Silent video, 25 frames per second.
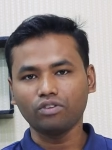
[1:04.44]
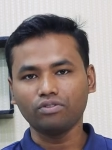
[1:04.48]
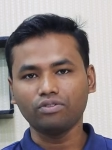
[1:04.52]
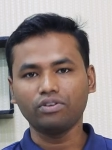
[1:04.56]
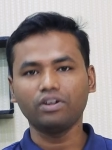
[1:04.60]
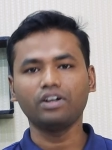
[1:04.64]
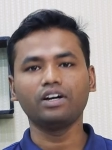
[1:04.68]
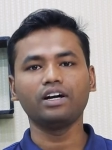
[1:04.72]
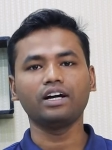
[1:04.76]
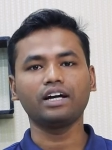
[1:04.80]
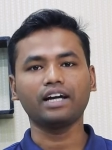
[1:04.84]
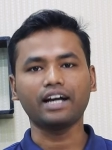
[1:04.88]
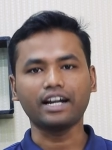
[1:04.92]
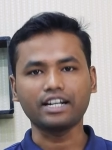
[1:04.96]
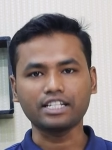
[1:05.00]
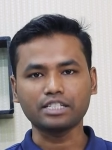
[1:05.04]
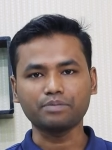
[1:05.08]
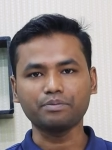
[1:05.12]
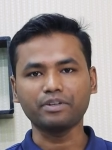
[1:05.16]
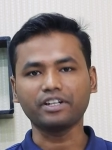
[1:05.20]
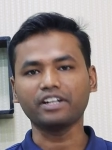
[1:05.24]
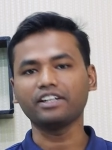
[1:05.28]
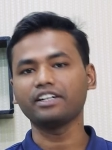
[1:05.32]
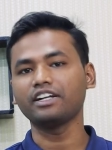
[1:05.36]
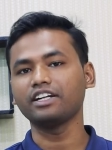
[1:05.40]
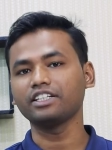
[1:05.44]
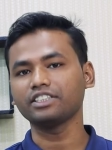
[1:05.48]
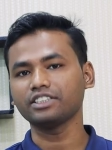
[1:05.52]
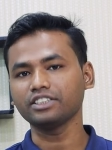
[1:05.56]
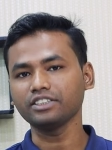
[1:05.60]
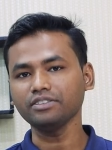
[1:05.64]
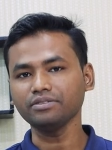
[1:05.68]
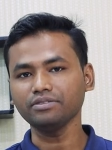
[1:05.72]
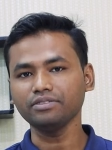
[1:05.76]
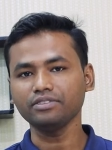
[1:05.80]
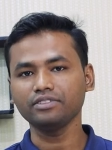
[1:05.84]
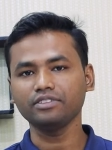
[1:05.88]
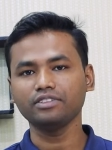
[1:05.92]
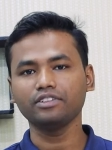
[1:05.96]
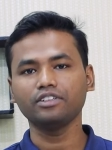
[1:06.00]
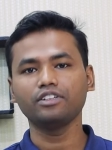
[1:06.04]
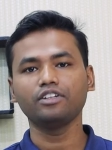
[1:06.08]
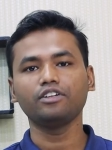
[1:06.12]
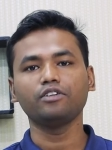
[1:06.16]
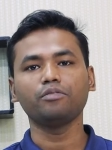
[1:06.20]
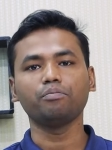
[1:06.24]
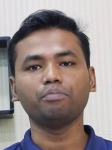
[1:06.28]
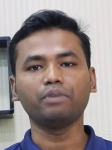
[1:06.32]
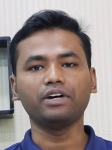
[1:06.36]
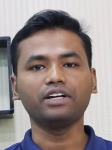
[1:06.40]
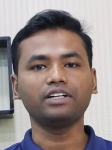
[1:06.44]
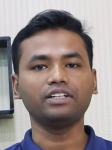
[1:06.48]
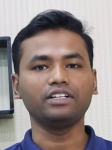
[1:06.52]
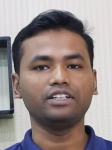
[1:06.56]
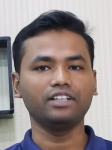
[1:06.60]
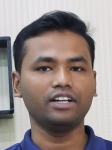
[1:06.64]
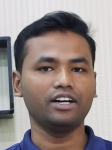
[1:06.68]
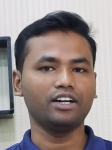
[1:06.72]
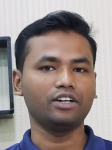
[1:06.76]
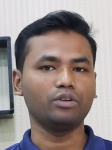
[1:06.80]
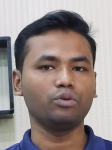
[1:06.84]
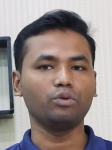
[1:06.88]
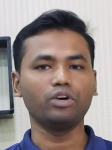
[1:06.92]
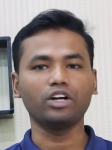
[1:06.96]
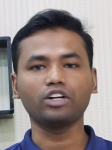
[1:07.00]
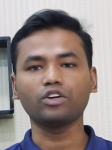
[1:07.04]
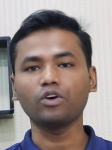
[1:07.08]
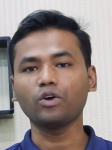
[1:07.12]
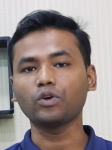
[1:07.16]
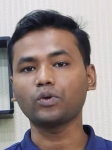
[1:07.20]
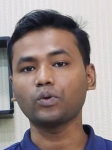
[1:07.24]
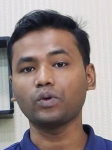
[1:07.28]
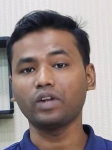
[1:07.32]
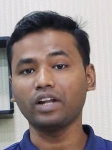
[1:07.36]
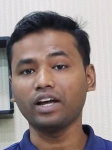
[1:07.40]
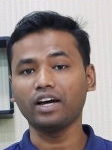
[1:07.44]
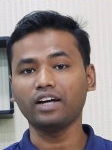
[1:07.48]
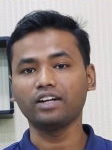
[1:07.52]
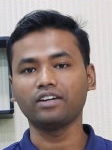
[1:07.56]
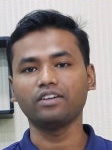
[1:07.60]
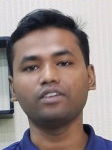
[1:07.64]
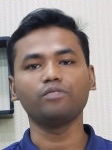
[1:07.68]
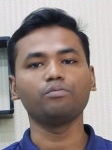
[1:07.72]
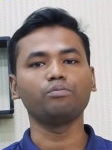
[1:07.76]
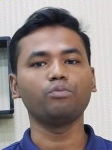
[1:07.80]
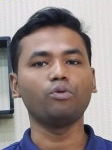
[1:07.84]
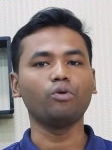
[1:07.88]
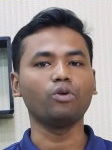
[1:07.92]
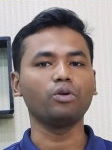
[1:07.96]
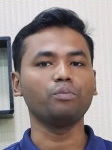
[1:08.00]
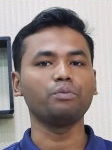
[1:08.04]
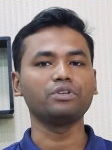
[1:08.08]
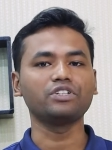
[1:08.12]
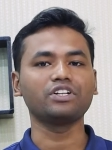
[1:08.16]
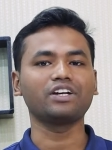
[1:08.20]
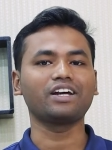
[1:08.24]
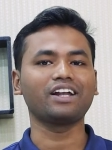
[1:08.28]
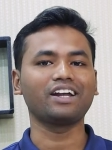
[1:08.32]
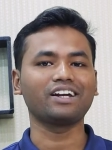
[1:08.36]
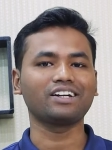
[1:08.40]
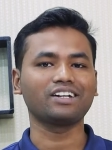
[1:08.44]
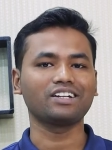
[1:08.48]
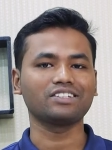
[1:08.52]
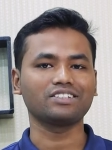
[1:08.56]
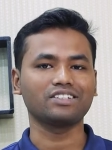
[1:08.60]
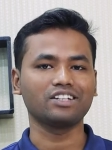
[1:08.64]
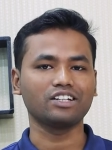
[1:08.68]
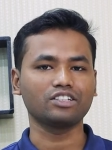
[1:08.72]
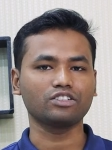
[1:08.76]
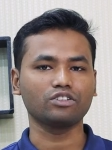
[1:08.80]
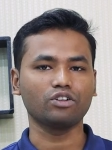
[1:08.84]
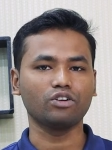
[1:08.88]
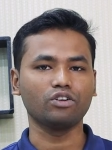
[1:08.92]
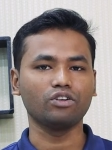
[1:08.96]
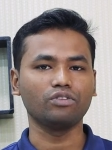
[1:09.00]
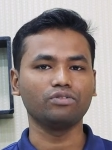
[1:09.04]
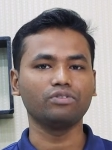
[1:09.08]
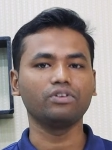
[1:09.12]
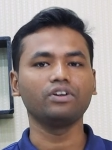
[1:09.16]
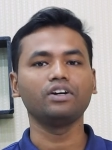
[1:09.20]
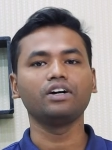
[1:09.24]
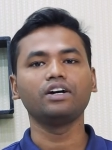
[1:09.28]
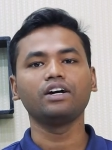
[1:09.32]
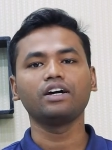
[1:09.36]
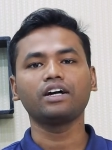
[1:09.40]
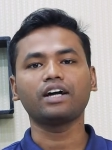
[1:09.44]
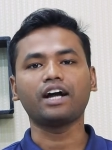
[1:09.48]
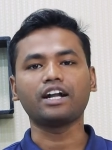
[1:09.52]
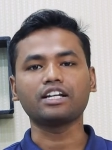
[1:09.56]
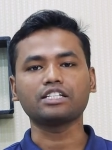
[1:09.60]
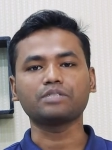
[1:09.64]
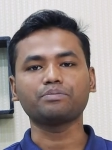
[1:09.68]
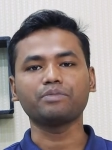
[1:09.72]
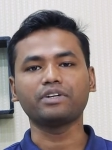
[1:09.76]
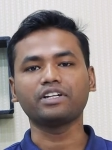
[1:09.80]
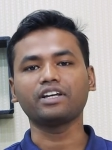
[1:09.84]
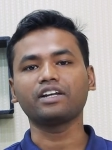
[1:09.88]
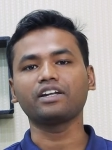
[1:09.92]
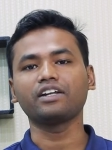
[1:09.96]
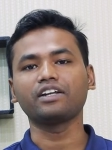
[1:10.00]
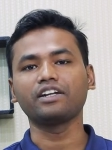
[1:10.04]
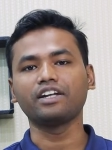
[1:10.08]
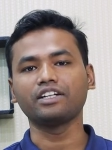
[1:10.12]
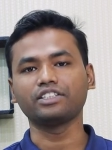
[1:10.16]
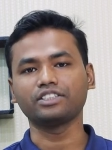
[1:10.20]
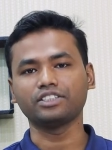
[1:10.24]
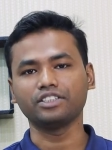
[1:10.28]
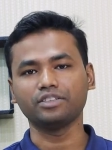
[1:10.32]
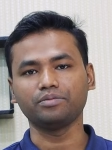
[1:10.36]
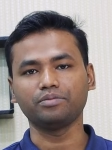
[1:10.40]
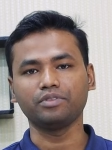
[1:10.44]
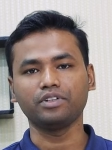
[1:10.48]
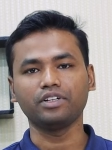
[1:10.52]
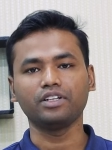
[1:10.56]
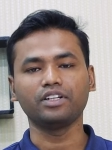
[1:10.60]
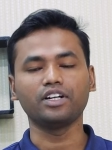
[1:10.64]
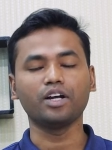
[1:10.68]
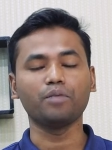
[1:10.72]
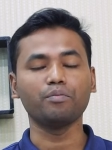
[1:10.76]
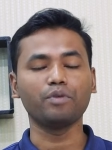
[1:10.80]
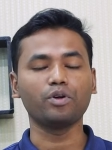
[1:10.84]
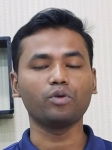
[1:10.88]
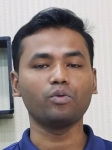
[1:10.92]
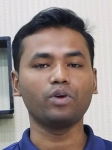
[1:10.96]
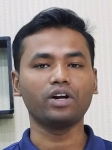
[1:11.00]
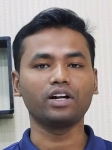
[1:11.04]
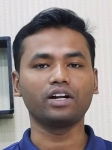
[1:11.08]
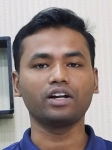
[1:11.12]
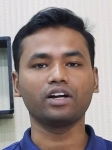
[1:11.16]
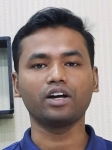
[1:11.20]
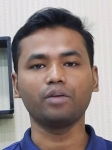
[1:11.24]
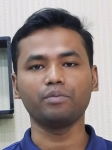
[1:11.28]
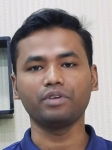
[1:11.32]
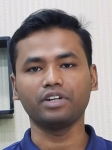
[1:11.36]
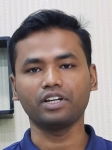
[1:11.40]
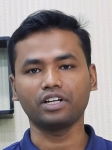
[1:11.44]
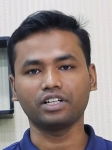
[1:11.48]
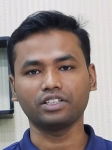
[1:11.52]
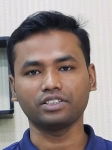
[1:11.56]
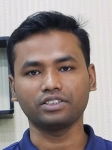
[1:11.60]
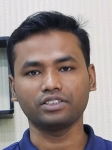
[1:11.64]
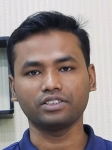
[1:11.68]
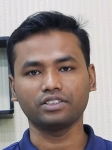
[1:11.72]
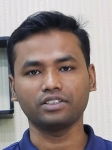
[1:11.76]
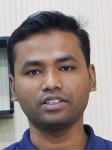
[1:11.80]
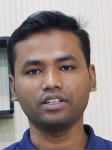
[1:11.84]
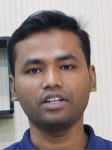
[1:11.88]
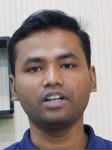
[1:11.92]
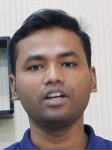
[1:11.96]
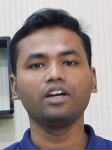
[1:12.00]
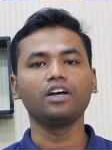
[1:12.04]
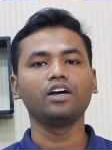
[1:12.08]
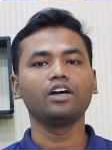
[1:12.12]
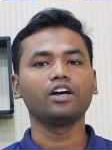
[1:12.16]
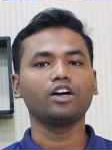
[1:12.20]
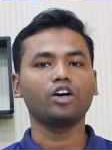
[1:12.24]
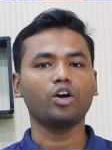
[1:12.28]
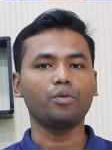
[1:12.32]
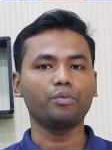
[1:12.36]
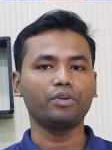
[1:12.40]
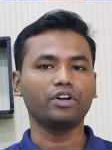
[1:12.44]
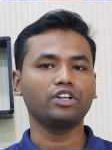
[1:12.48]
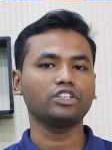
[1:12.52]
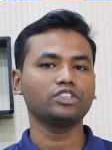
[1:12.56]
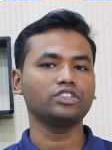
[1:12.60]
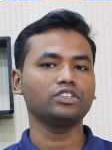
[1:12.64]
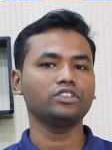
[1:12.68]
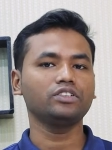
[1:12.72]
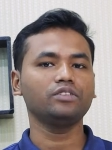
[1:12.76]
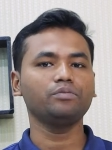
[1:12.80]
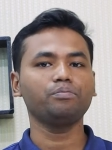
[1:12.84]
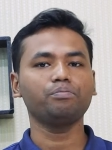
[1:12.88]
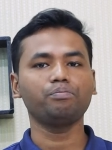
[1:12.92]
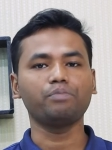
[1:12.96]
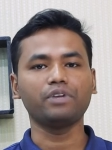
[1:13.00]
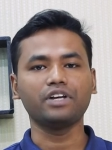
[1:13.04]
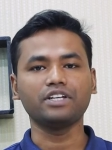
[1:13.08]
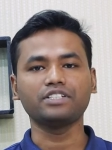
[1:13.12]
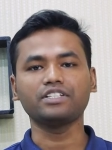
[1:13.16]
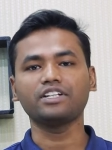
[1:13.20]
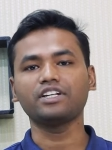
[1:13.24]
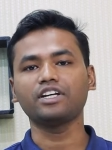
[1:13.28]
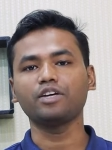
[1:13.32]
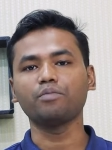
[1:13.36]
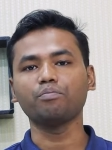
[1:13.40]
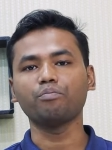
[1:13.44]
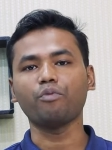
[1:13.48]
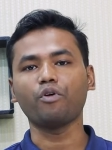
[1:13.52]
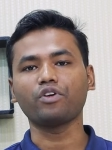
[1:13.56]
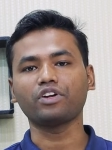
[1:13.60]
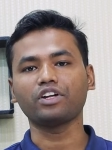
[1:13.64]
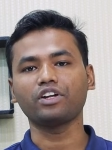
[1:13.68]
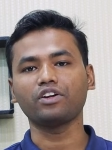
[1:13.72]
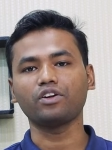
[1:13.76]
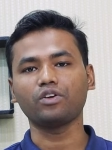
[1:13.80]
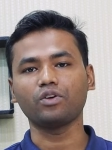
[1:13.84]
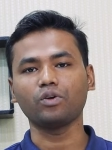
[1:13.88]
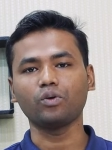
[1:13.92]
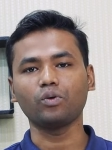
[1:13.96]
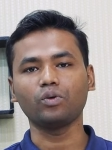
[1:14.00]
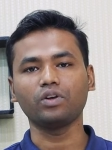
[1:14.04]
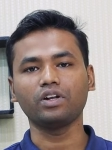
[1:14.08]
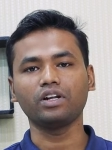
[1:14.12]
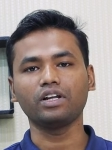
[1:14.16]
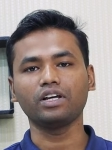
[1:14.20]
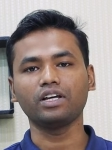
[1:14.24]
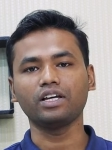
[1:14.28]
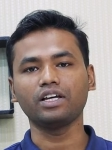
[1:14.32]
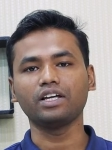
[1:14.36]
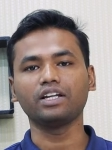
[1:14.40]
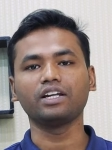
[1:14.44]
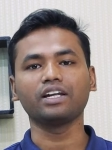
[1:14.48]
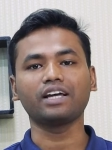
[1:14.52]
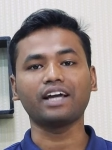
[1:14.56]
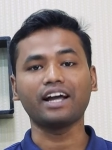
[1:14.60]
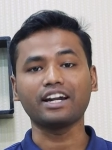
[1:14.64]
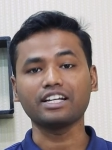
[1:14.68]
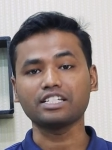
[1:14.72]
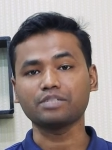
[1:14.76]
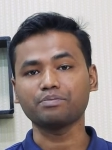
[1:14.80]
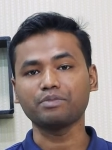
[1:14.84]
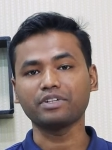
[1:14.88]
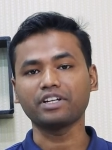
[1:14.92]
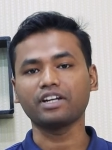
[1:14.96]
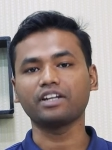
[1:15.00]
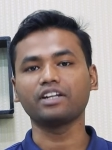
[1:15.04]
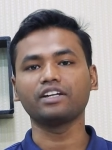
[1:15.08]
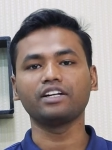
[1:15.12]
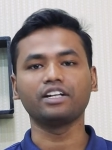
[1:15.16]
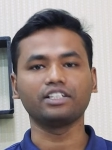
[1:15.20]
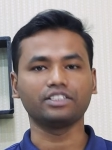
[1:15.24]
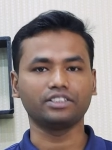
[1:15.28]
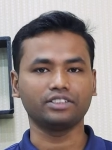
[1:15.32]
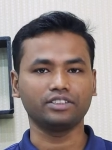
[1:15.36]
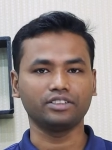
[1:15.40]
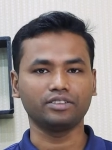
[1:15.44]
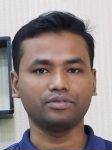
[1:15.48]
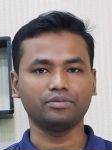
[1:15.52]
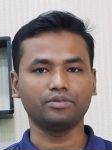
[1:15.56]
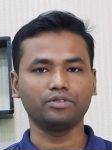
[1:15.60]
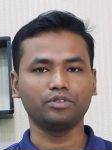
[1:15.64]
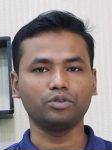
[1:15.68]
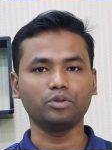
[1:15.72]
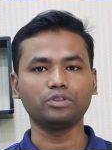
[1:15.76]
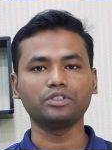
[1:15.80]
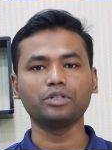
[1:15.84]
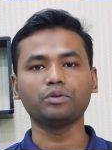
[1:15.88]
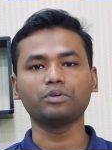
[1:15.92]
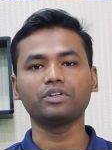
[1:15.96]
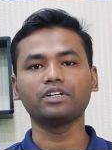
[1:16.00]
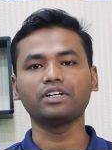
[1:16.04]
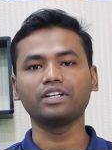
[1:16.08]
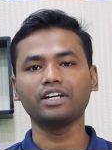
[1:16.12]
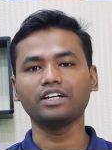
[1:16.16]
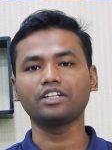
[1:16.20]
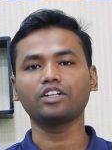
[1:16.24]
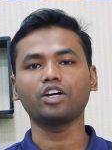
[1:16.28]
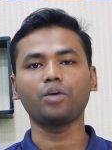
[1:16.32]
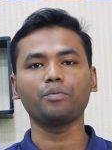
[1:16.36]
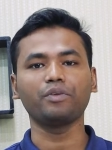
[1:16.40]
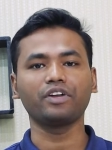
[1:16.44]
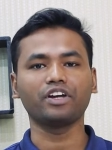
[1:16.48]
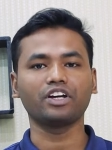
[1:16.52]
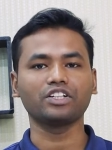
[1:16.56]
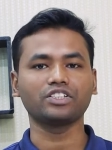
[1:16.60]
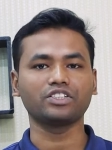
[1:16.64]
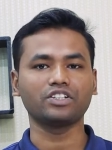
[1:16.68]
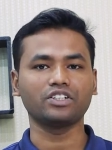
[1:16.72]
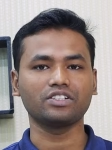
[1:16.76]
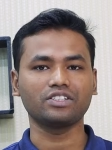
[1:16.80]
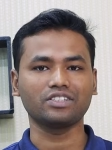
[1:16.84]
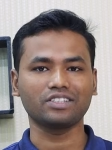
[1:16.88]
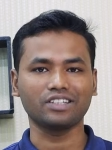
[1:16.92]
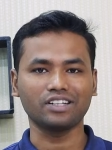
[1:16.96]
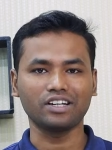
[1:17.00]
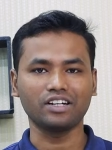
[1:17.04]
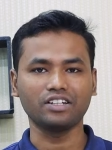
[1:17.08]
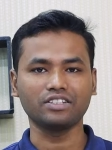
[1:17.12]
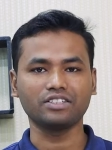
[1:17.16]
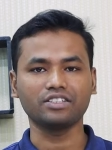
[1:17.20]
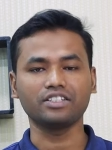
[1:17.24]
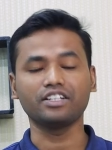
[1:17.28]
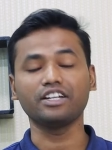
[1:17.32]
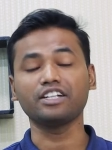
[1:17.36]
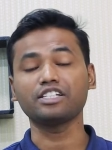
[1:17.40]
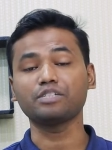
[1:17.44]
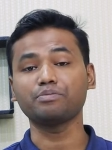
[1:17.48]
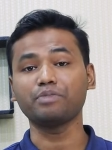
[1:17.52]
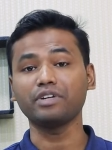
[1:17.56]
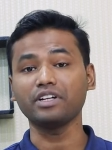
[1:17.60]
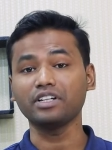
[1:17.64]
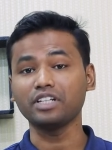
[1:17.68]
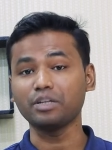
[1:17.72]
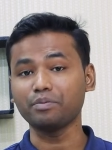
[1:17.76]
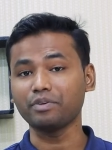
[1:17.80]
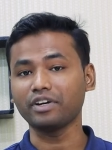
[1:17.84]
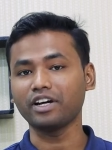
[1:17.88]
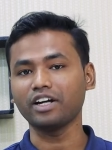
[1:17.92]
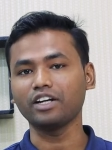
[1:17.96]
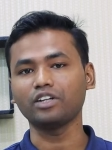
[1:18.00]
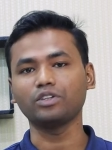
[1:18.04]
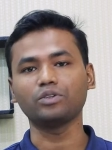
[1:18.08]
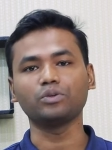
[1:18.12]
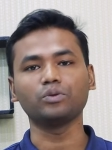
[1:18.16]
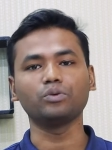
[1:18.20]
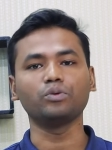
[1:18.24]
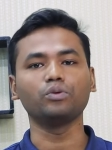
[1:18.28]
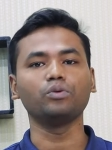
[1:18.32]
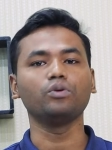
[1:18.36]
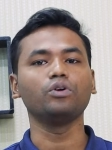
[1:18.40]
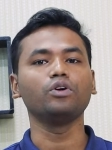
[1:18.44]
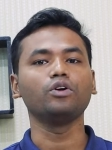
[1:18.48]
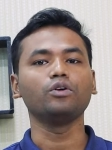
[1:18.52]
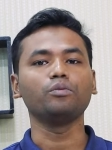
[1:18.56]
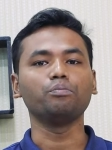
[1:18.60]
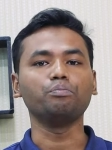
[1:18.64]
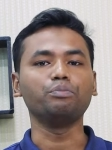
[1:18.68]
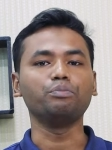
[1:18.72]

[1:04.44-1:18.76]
of charismatic leadership, but here we are going to learn four major characteristics of charismatic leadership. Number one, communication. Communication plays an important role in charismatic leadership. Without great communication skills, it's very difficult to